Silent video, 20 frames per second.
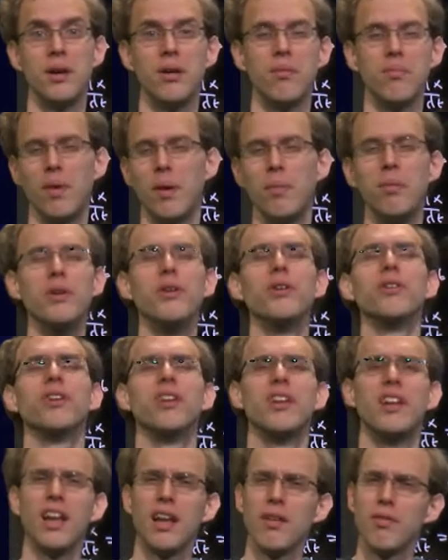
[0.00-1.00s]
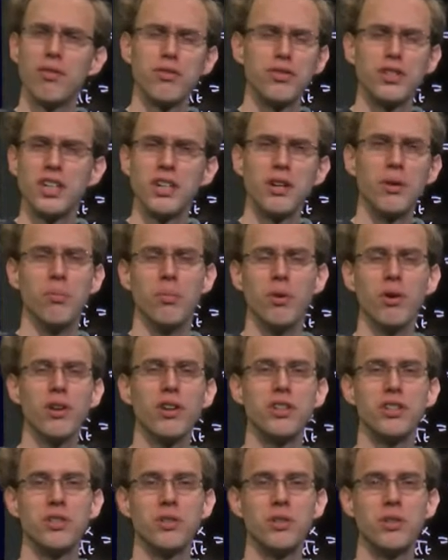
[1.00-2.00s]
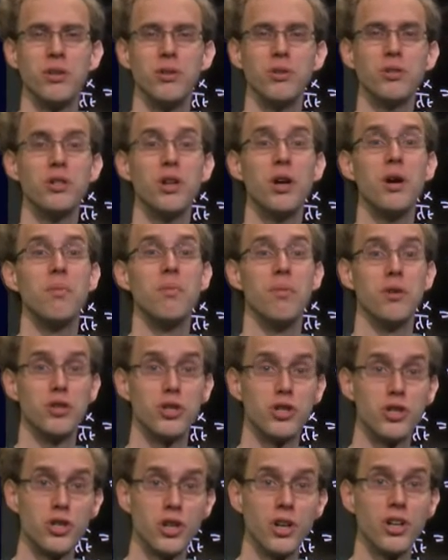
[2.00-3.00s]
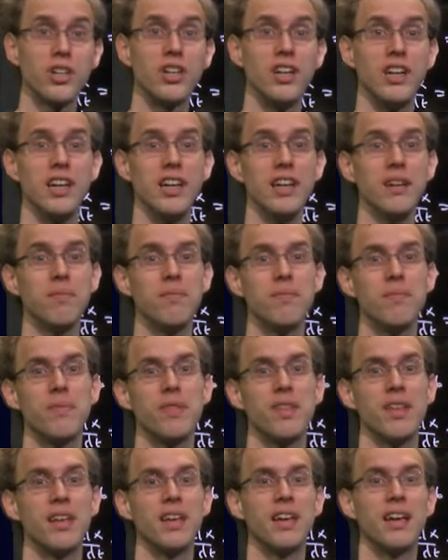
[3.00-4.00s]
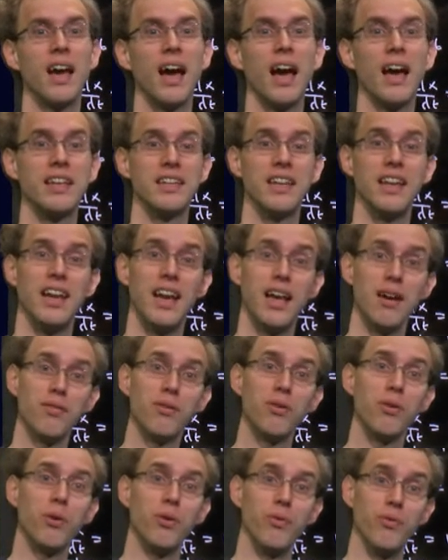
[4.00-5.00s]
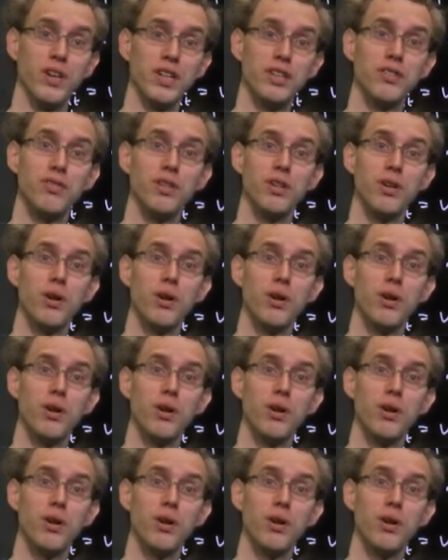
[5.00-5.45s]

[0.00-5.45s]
Maybe not on the level of single molecules, but certainly at the level on which we